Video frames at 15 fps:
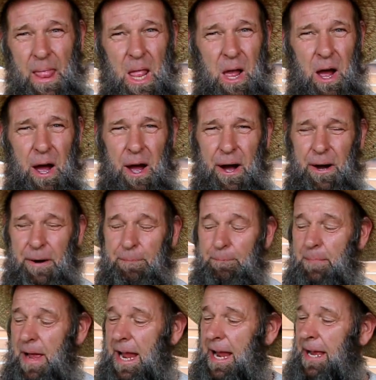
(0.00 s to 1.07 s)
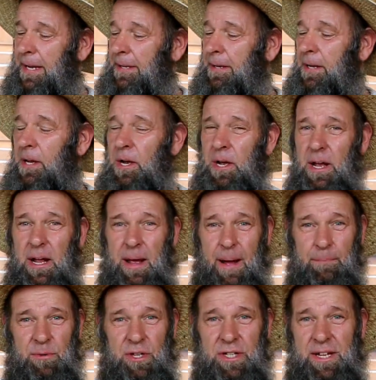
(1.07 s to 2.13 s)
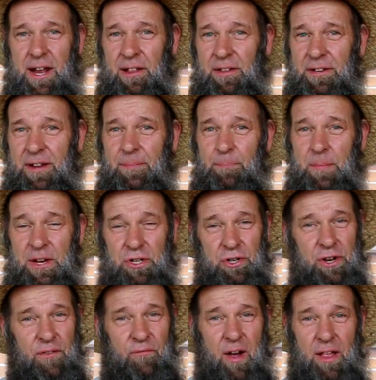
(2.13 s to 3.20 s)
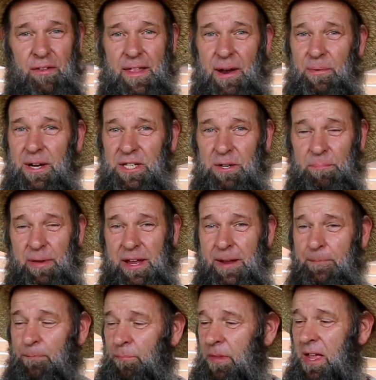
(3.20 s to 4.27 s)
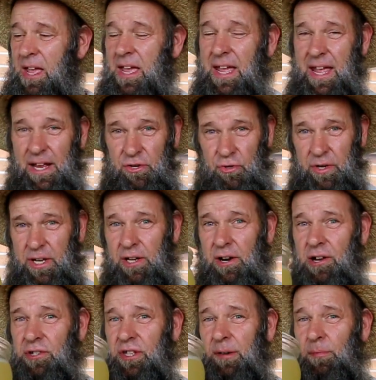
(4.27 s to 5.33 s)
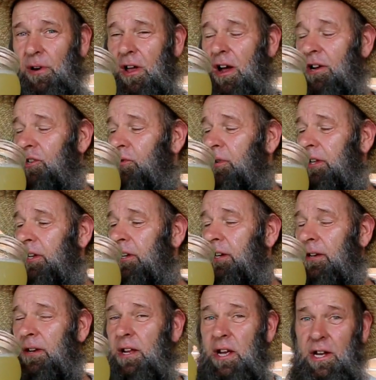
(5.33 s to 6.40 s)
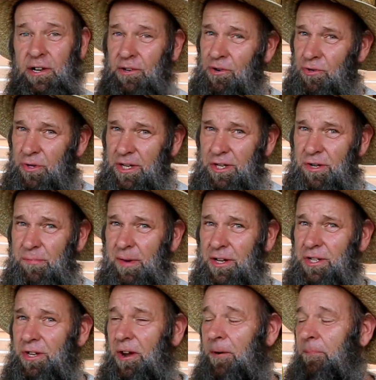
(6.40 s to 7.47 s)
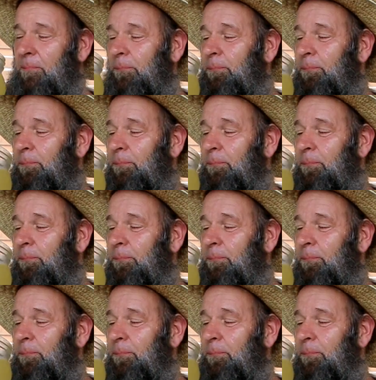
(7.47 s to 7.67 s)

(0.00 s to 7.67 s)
Oh man, I'm just telling you, make sure you follow that recipe and drink it all summer long. It's really good. Don't drink too much though.